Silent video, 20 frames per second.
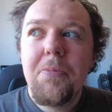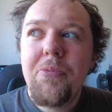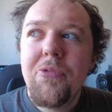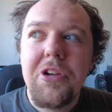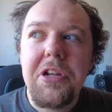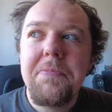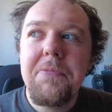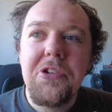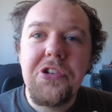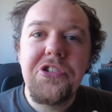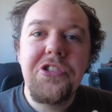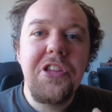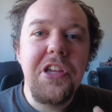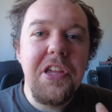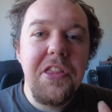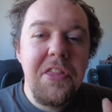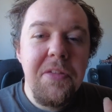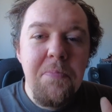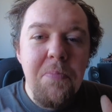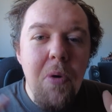pretty much
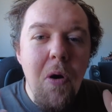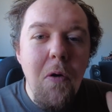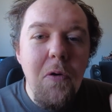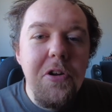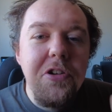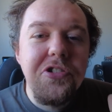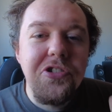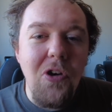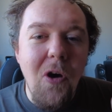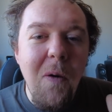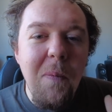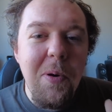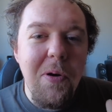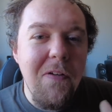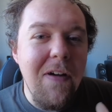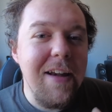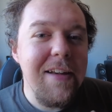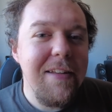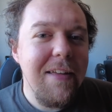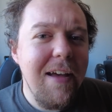the modus
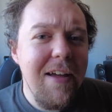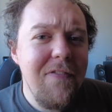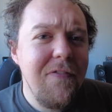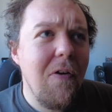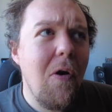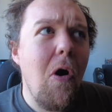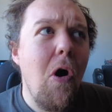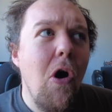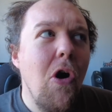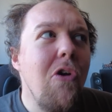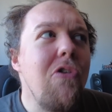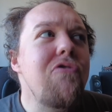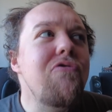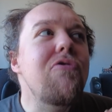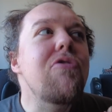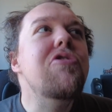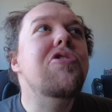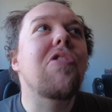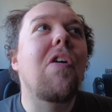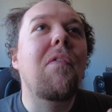operandi for
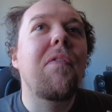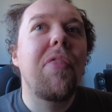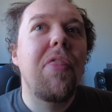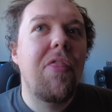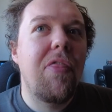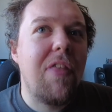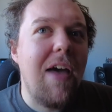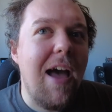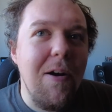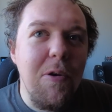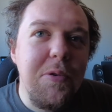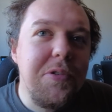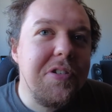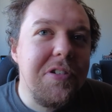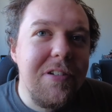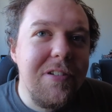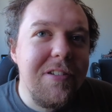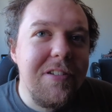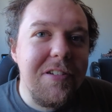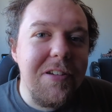hundreds of
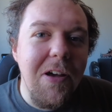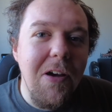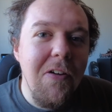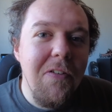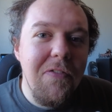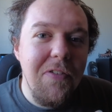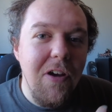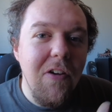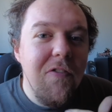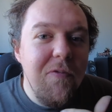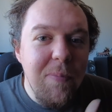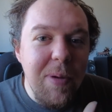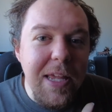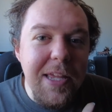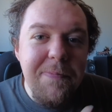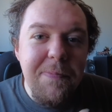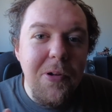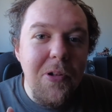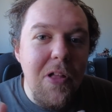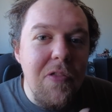thousands of
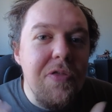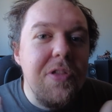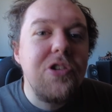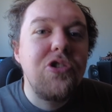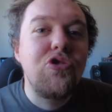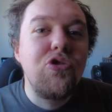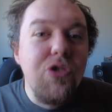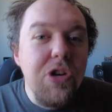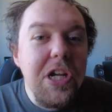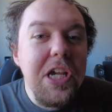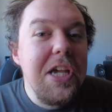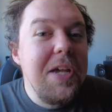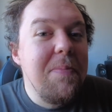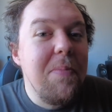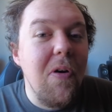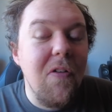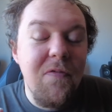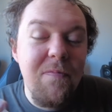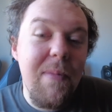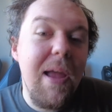people and the
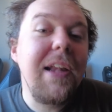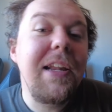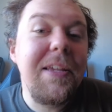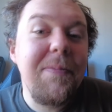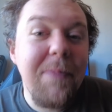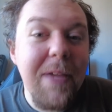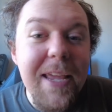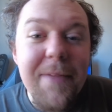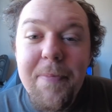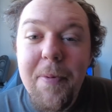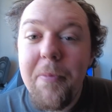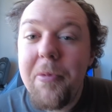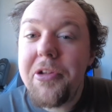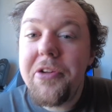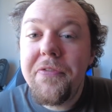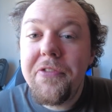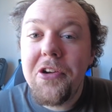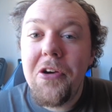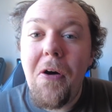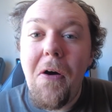dream of many people.
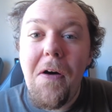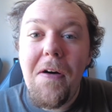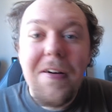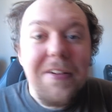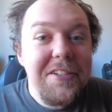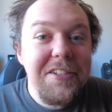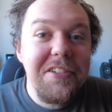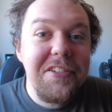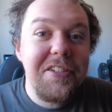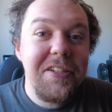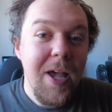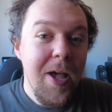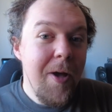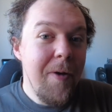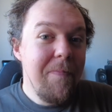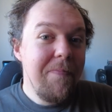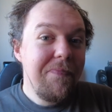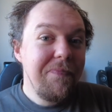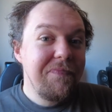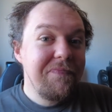But of course,
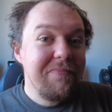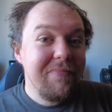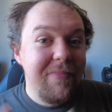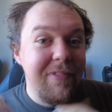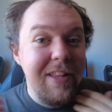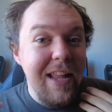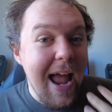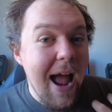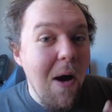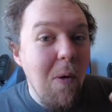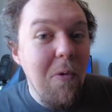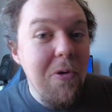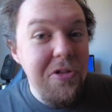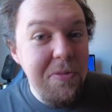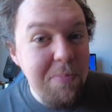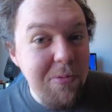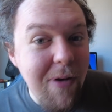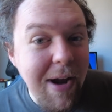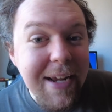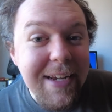now
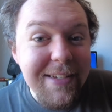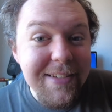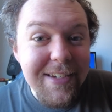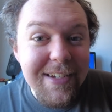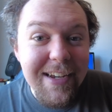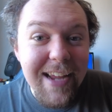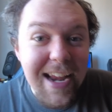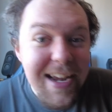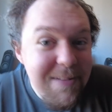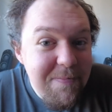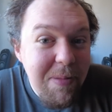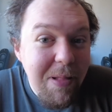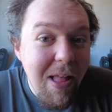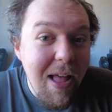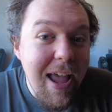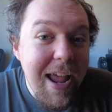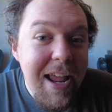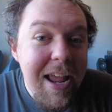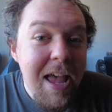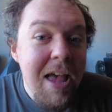with Brexit in
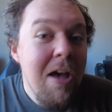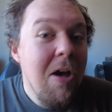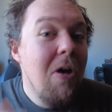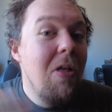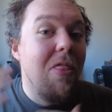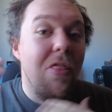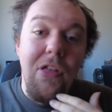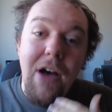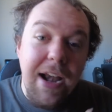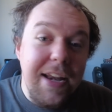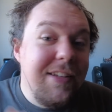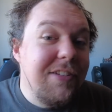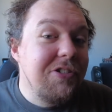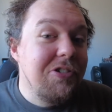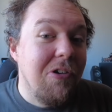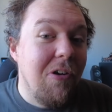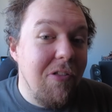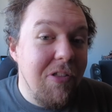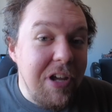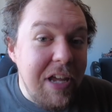play, that is
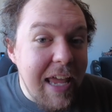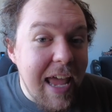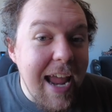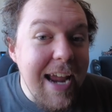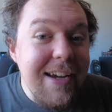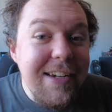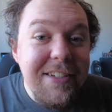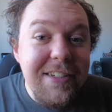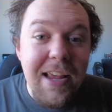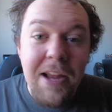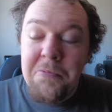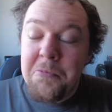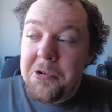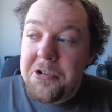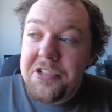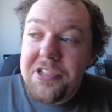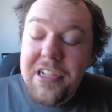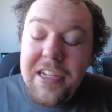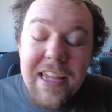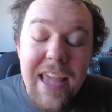not the case. And
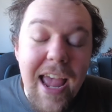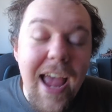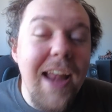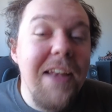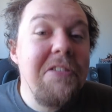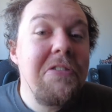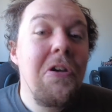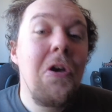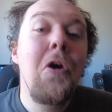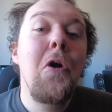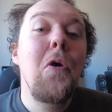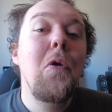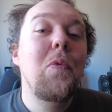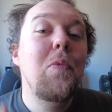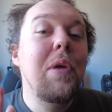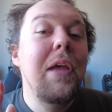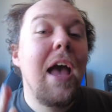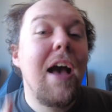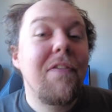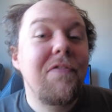once again,
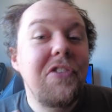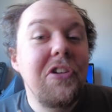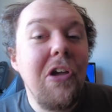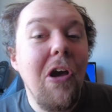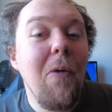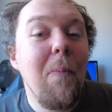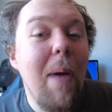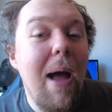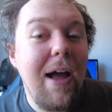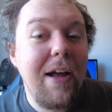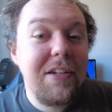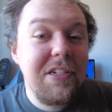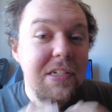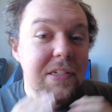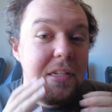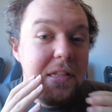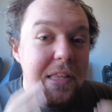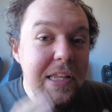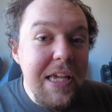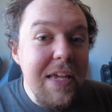we have to go back
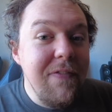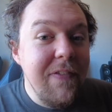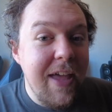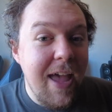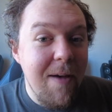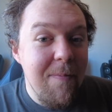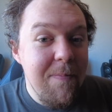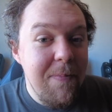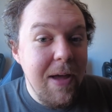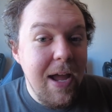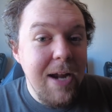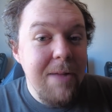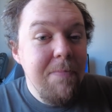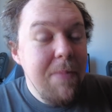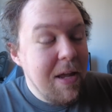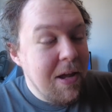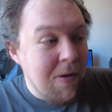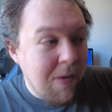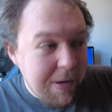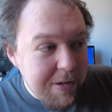to the Leave campaign
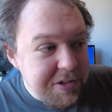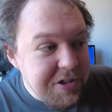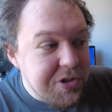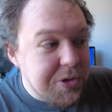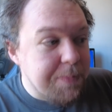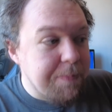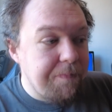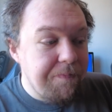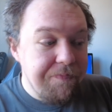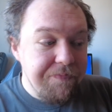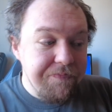because,